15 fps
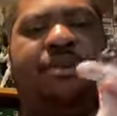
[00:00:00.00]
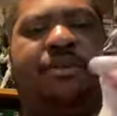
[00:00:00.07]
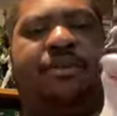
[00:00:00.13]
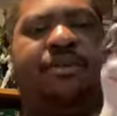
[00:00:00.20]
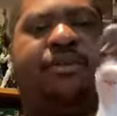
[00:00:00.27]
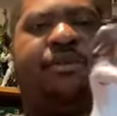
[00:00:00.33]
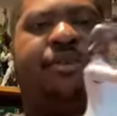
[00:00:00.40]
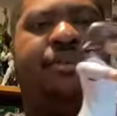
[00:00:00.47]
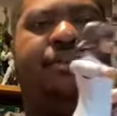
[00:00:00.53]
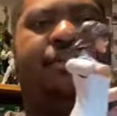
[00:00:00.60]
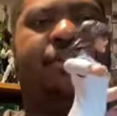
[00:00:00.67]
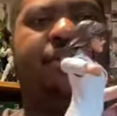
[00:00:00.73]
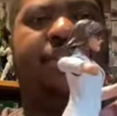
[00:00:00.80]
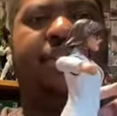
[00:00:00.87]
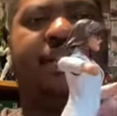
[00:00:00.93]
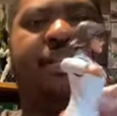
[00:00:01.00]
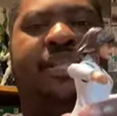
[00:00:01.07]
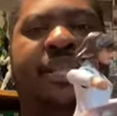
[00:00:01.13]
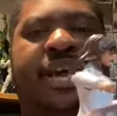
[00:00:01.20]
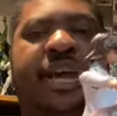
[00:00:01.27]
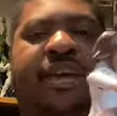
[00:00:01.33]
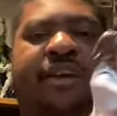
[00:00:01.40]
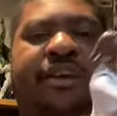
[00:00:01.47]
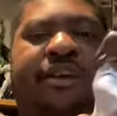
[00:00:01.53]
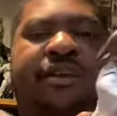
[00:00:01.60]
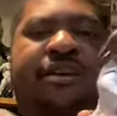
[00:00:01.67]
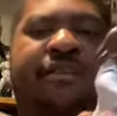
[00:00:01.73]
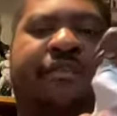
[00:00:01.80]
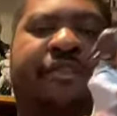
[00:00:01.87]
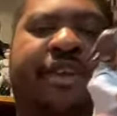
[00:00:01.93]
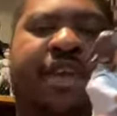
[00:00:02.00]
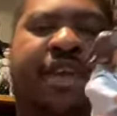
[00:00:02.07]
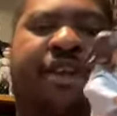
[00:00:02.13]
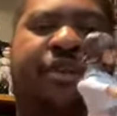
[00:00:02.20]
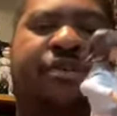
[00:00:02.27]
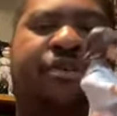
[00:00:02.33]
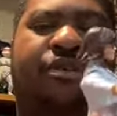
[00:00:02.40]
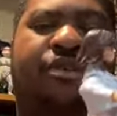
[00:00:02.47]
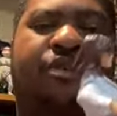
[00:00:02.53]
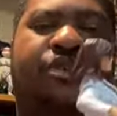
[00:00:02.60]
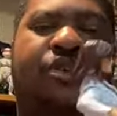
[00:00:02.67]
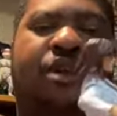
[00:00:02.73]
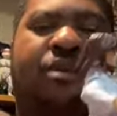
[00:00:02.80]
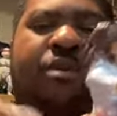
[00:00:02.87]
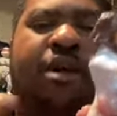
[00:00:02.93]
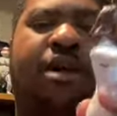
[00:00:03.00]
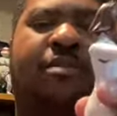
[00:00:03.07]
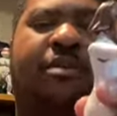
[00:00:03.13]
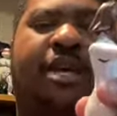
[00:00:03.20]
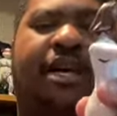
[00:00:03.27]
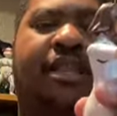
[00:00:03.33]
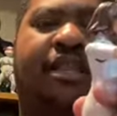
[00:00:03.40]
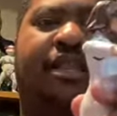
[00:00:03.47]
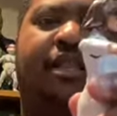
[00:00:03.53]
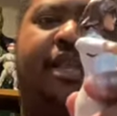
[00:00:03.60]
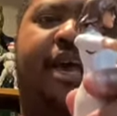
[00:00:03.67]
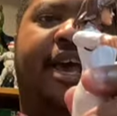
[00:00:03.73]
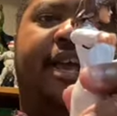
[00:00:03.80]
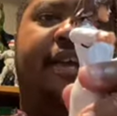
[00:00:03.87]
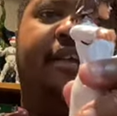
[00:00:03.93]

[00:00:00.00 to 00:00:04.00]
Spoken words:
So it looks like that. Her ankle goes all the way up like that,